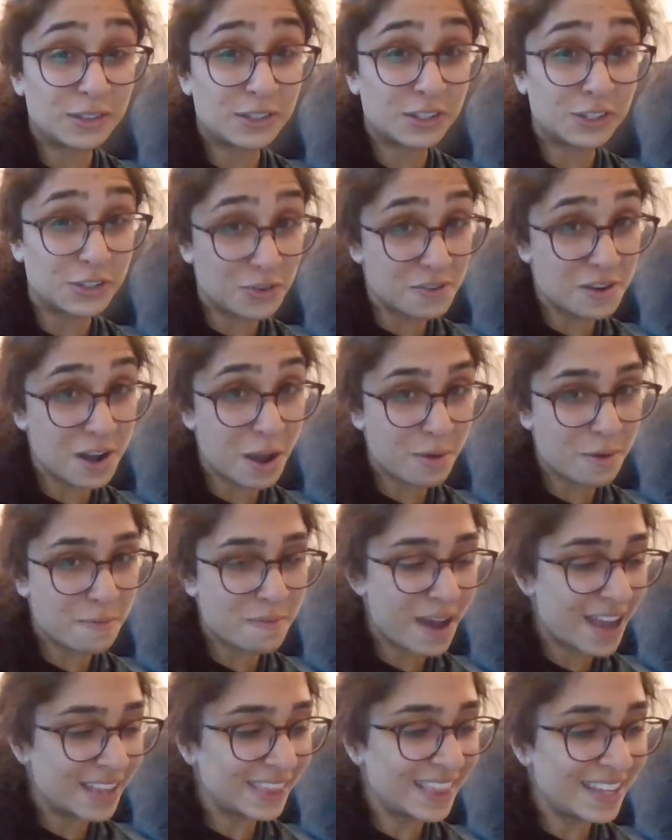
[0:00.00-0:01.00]
Does your number
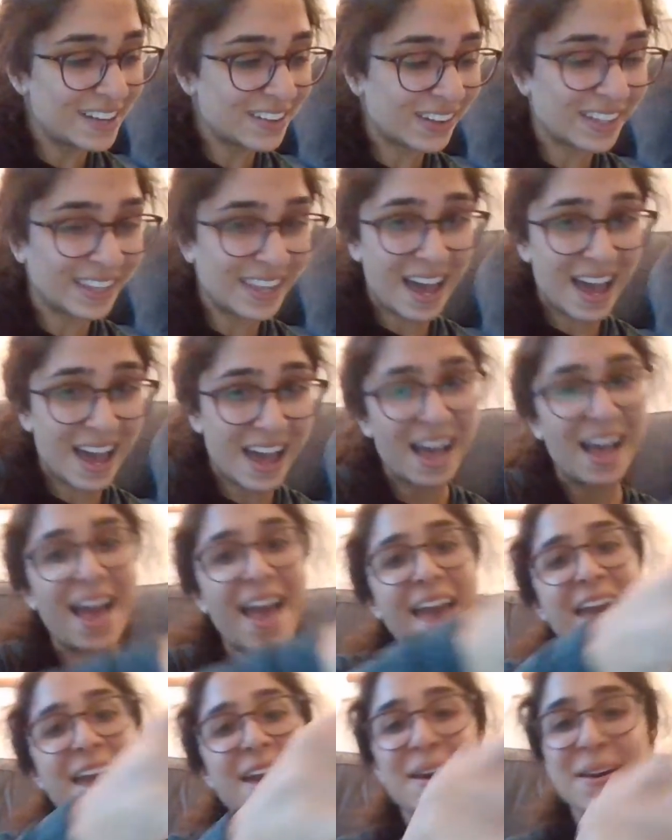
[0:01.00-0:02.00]
bond look
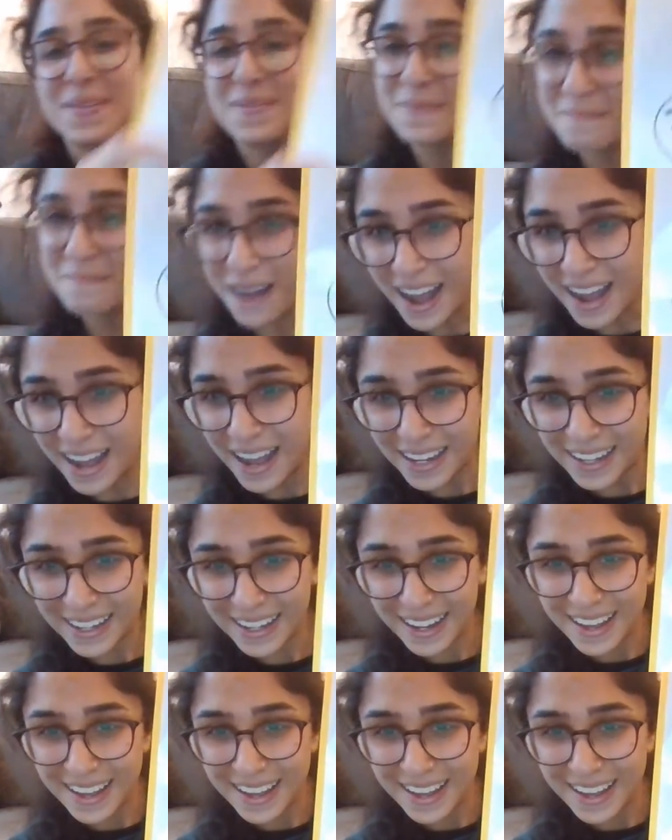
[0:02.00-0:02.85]
like mine?